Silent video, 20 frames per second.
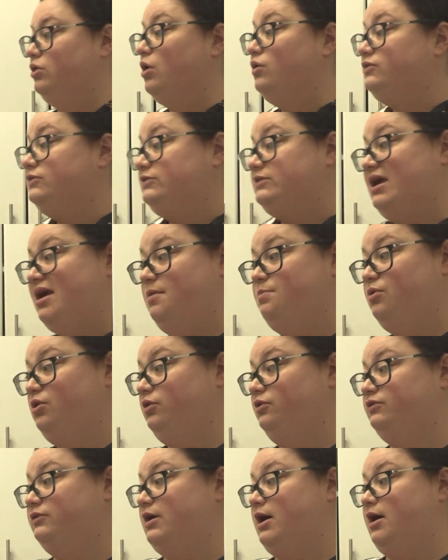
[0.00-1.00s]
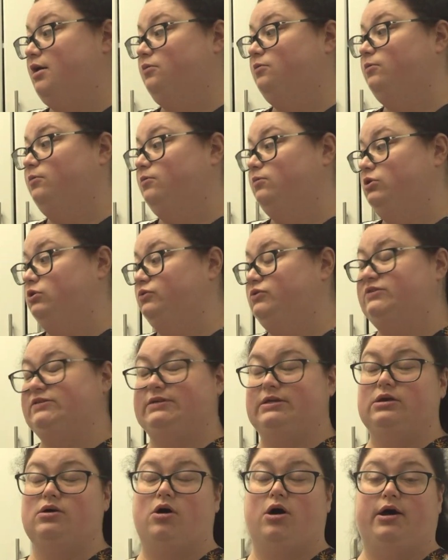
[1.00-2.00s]
those staples that you
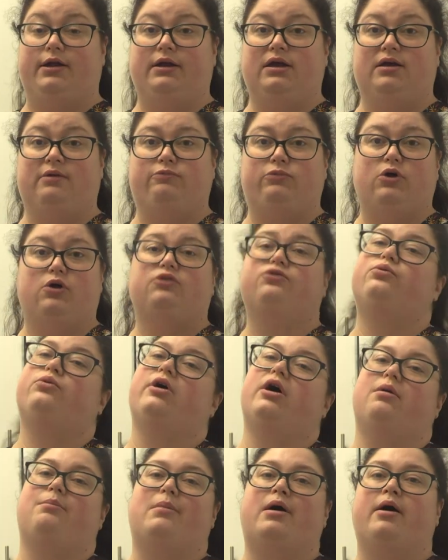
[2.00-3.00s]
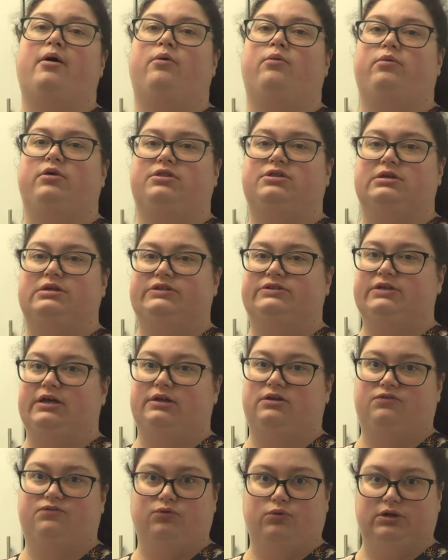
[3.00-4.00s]
see on him, those will come out within
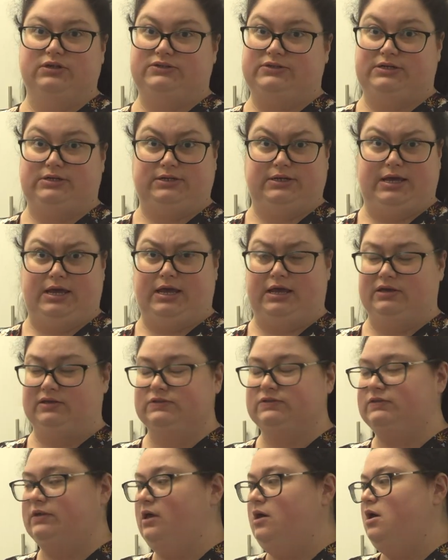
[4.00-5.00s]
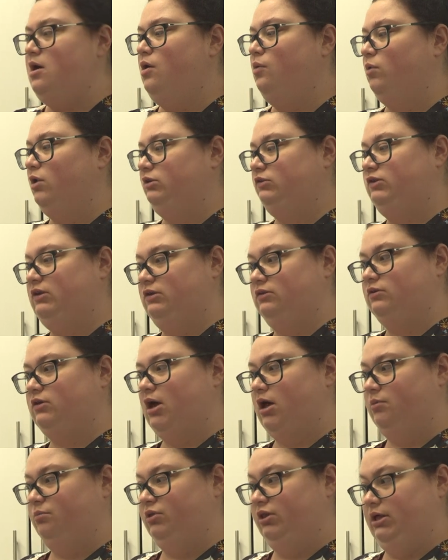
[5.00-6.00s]
10 to 14 days once he's
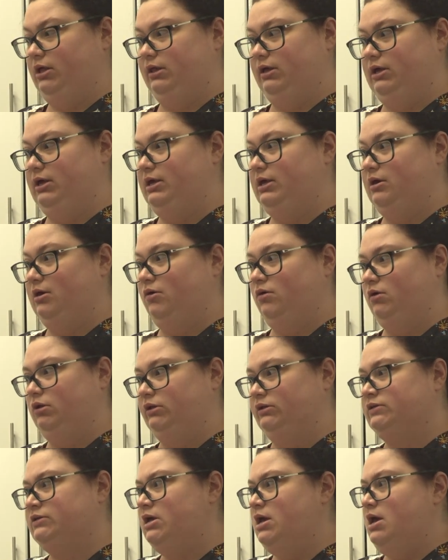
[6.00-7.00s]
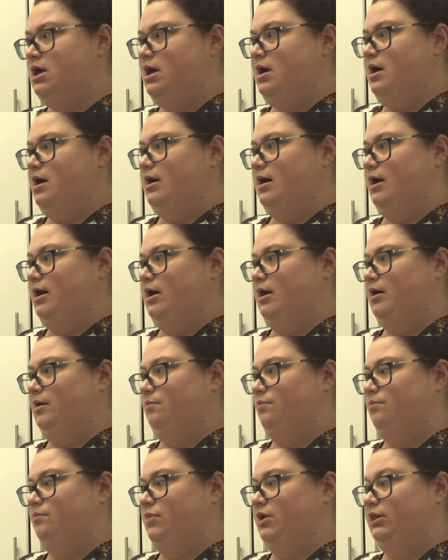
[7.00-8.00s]
completely healed.
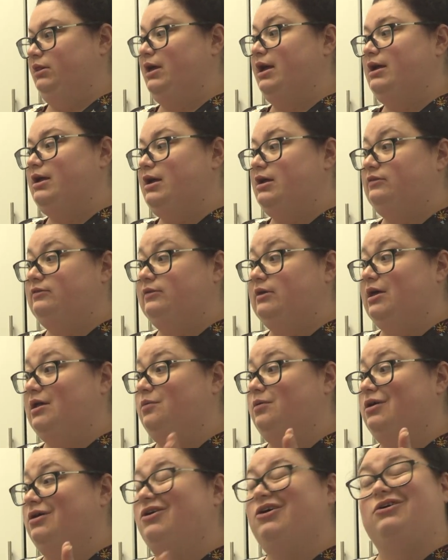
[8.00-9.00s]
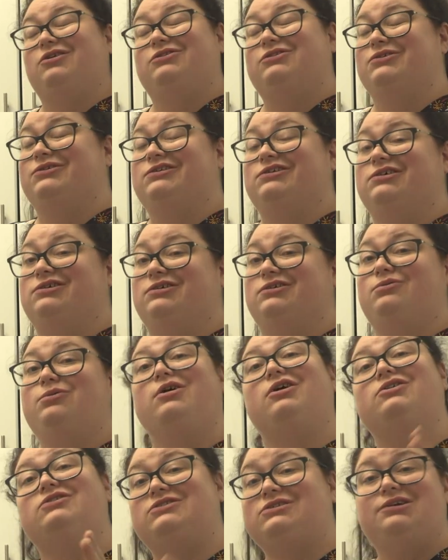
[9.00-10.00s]
Um, but like I said, we are also still,
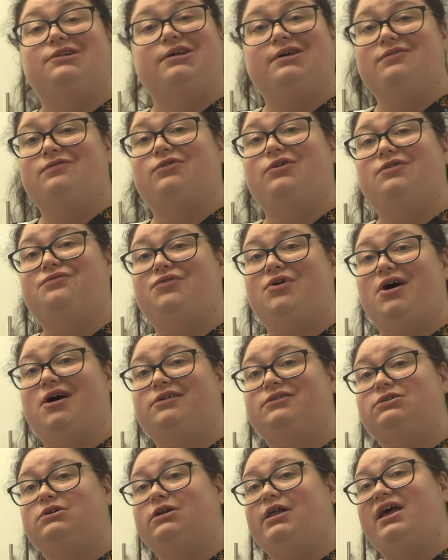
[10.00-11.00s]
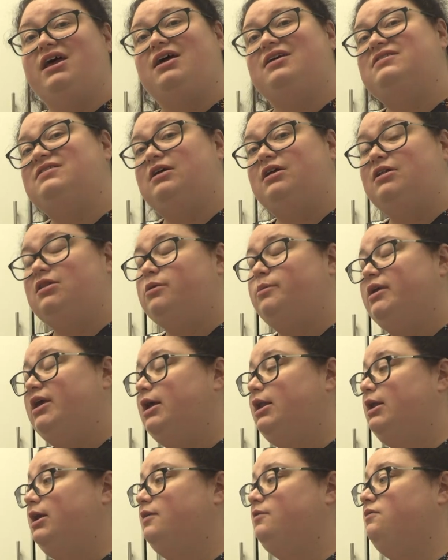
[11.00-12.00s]
we are still looking for a foster, like I said in the
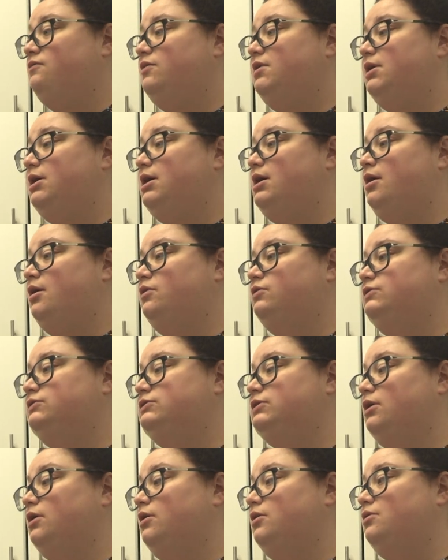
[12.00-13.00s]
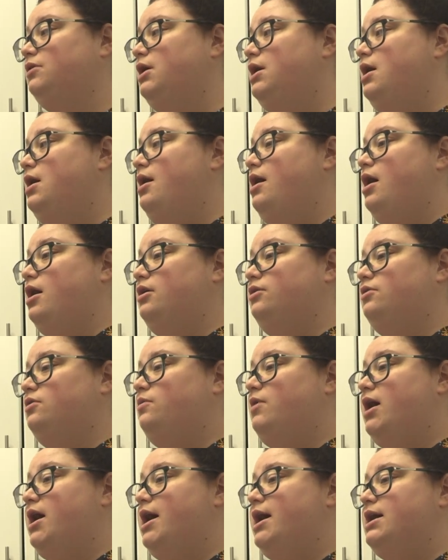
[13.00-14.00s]
beginning of the video. So
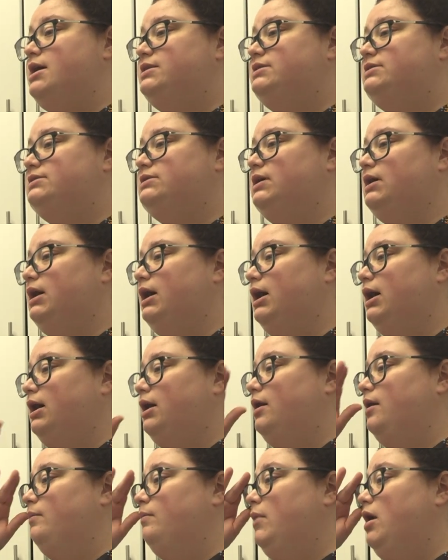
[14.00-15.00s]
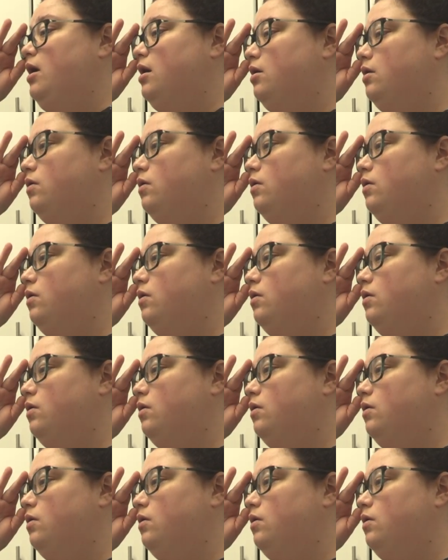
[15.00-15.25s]
otherwise, um,